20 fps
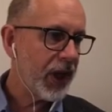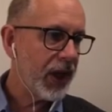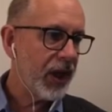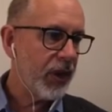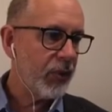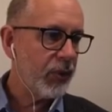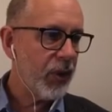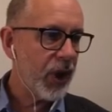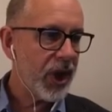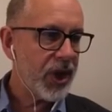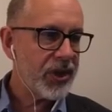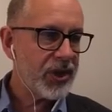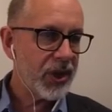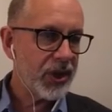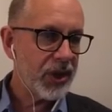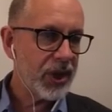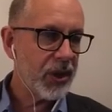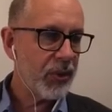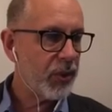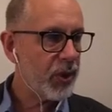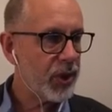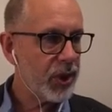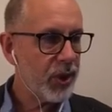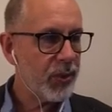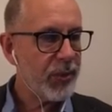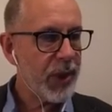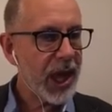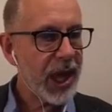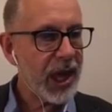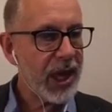write on it with your
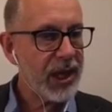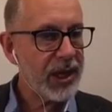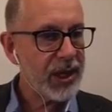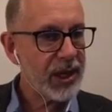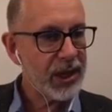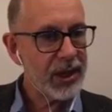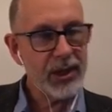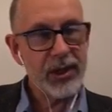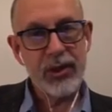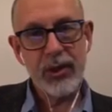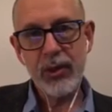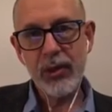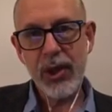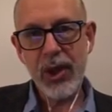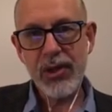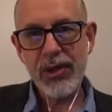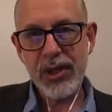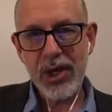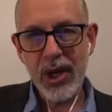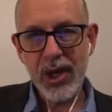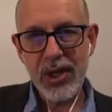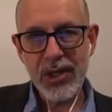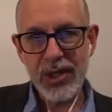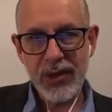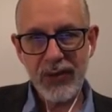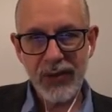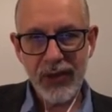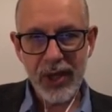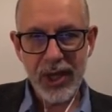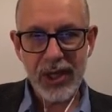pen, and all those kinds of
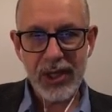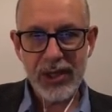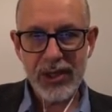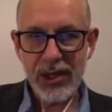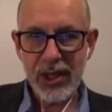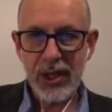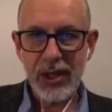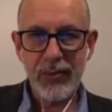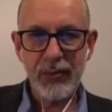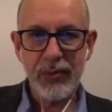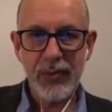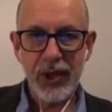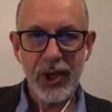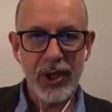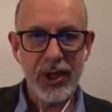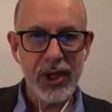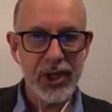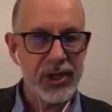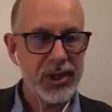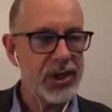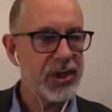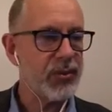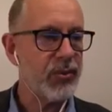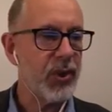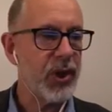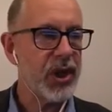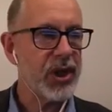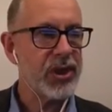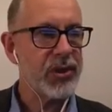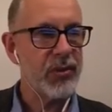things, and it just
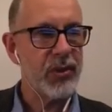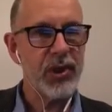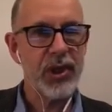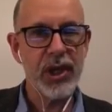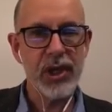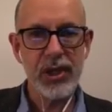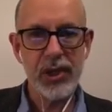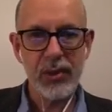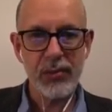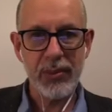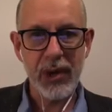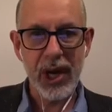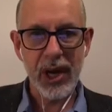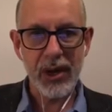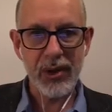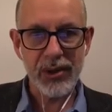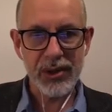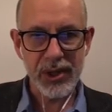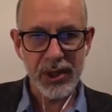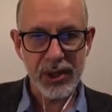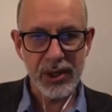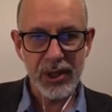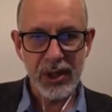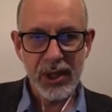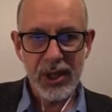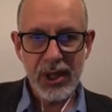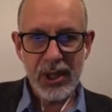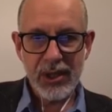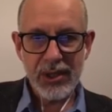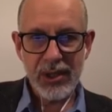works within your browser.
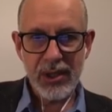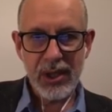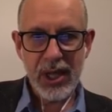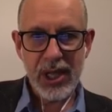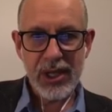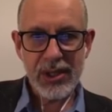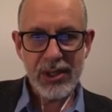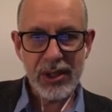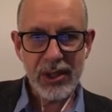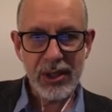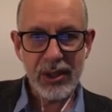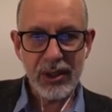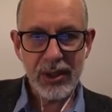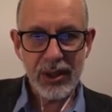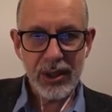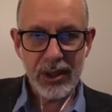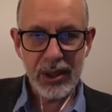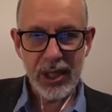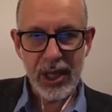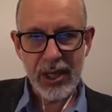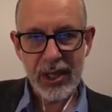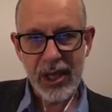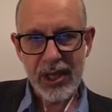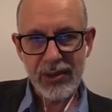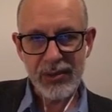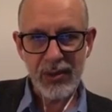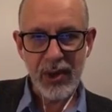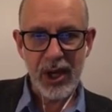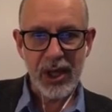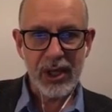So that's yeah, that's
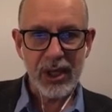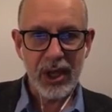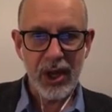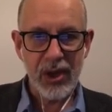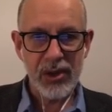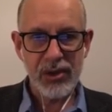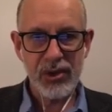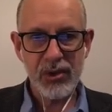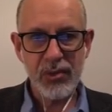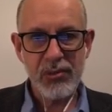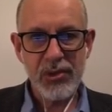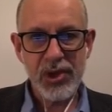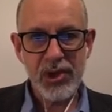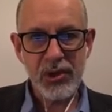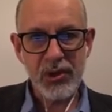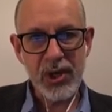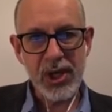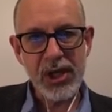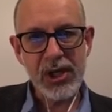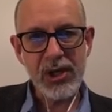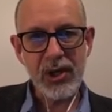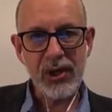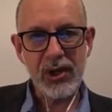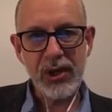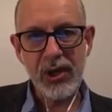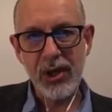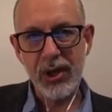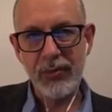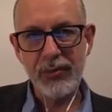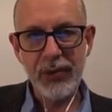right,
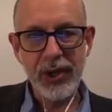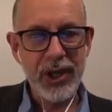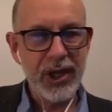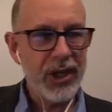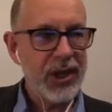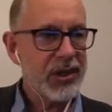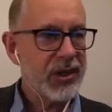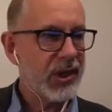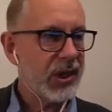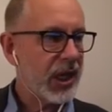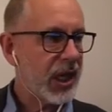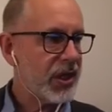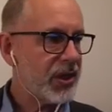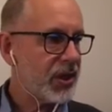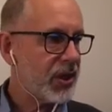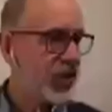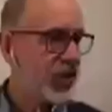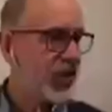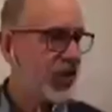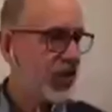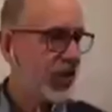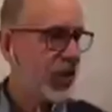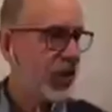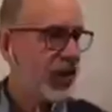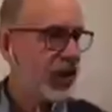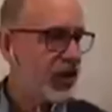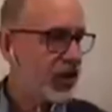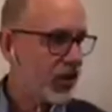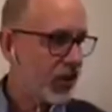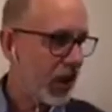classroomscreen.com. So that's an
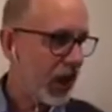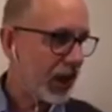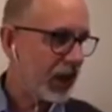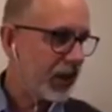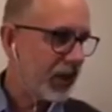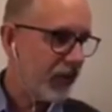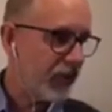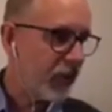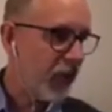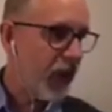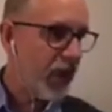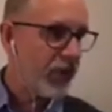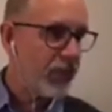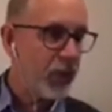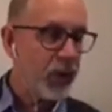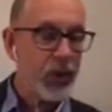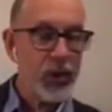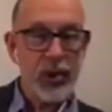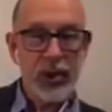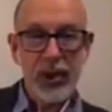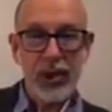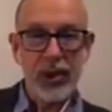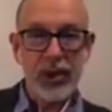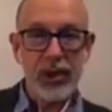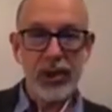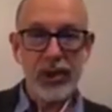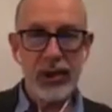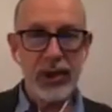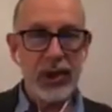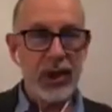interactive whiteboard and
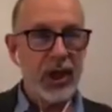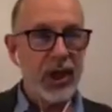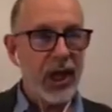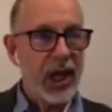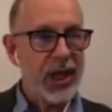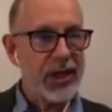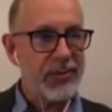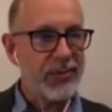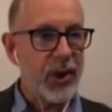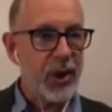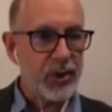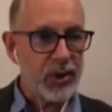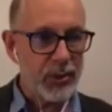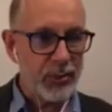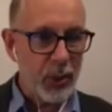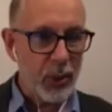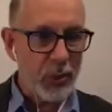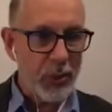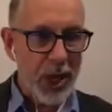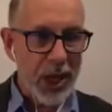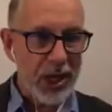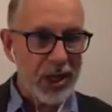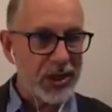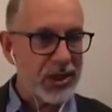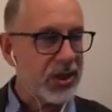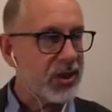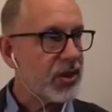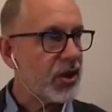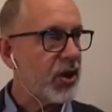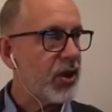has multiple pages
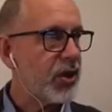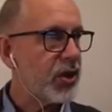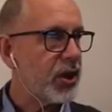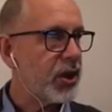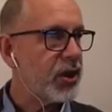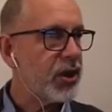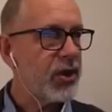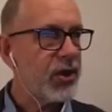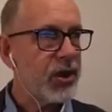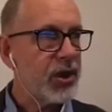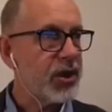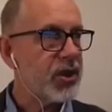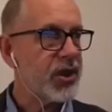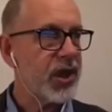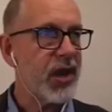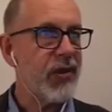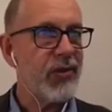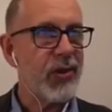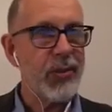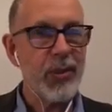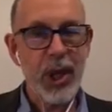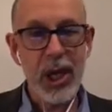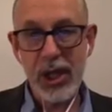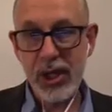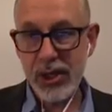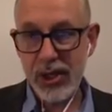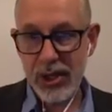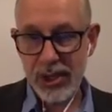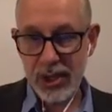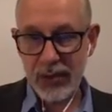on, and you can save the
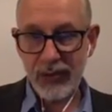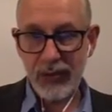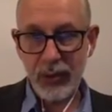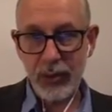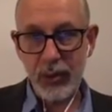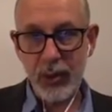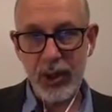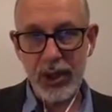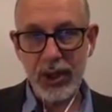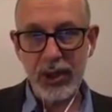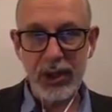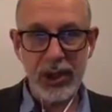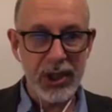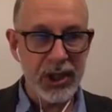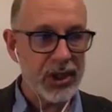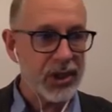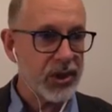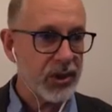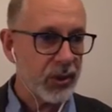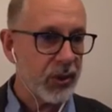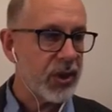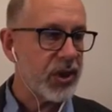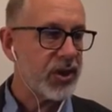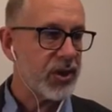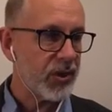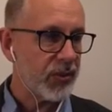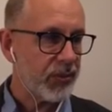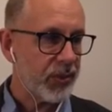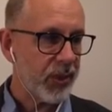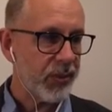pages if you need to, and sort of
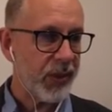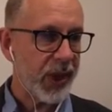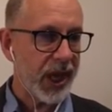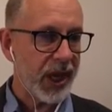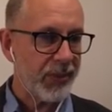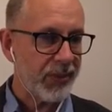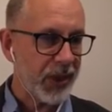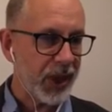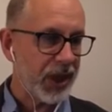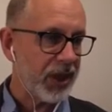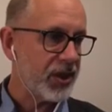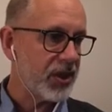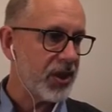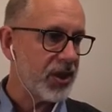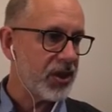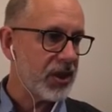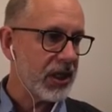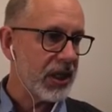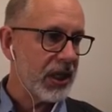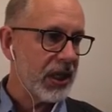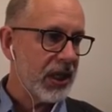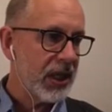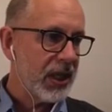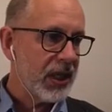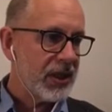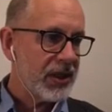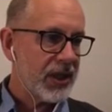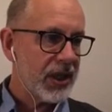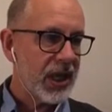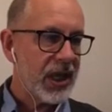prepare pages.
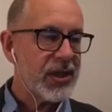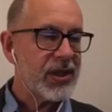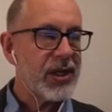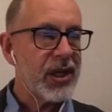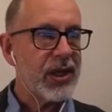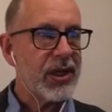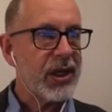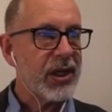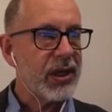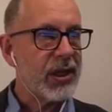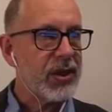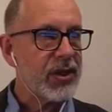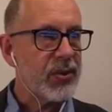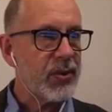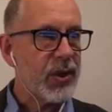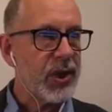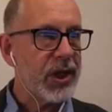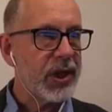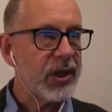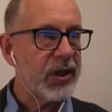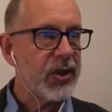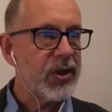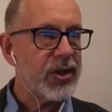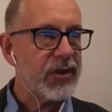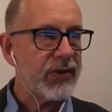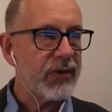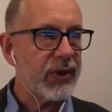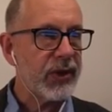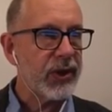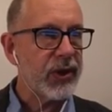So that's something that's really
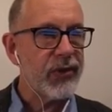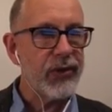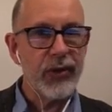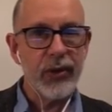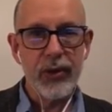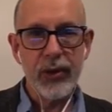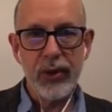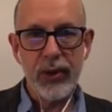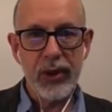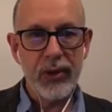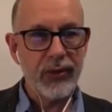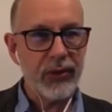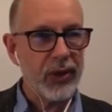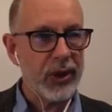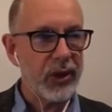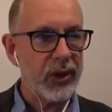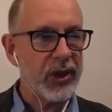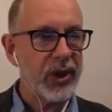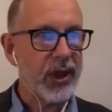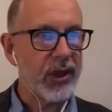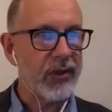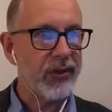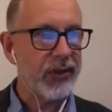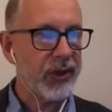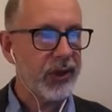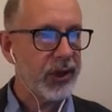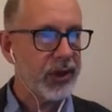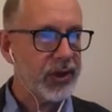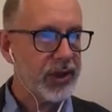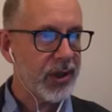useful if you're looking for
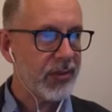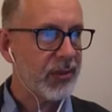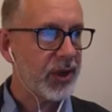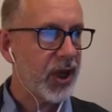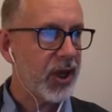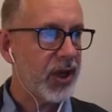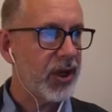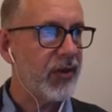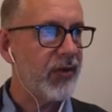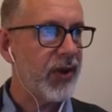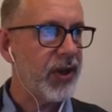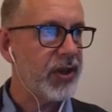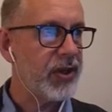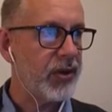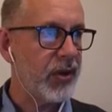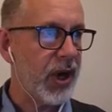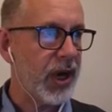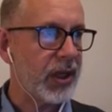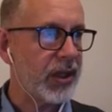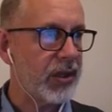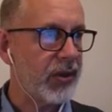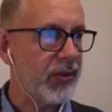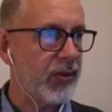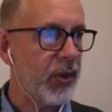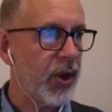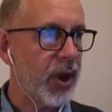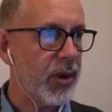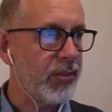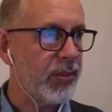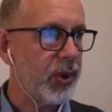some kind of interactive
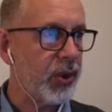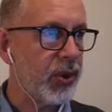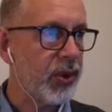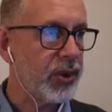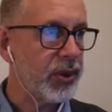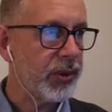whiteboard.